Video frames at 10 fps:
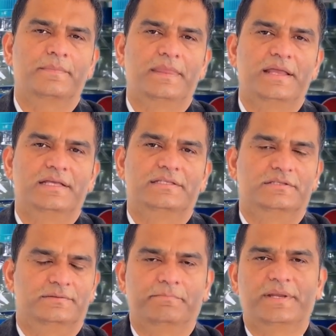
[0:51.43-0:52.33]

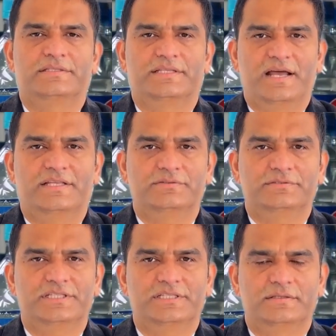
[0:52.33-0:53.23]
Each major
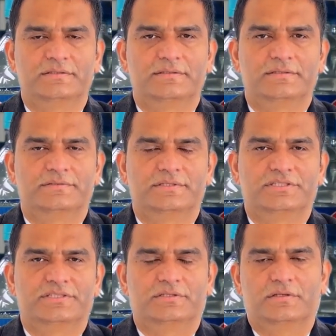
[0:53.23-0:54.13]
activity,
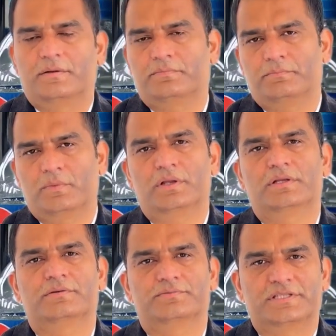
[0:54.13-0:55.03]
such as
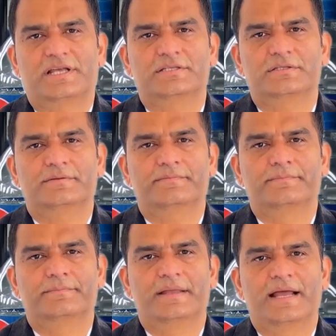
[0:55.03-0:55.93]
bottle filling,
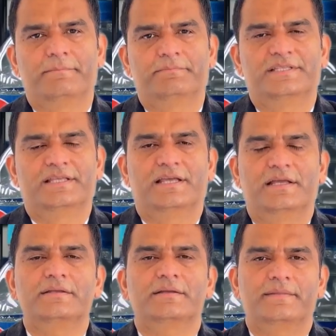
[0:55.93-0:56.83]
cap
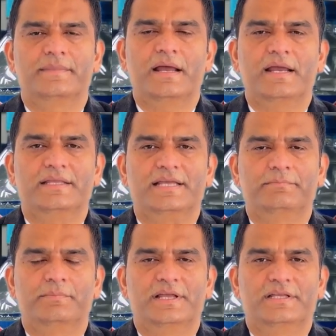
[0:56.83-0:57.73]
sealing, and
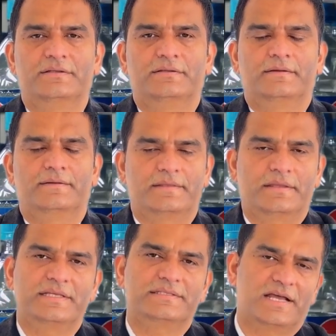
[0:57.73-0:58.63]
labeling,
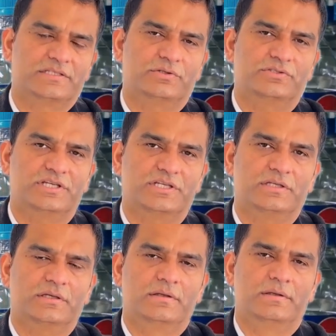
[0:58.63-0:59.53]
is
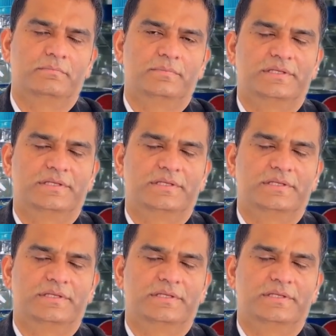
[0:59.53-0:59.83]
associated with a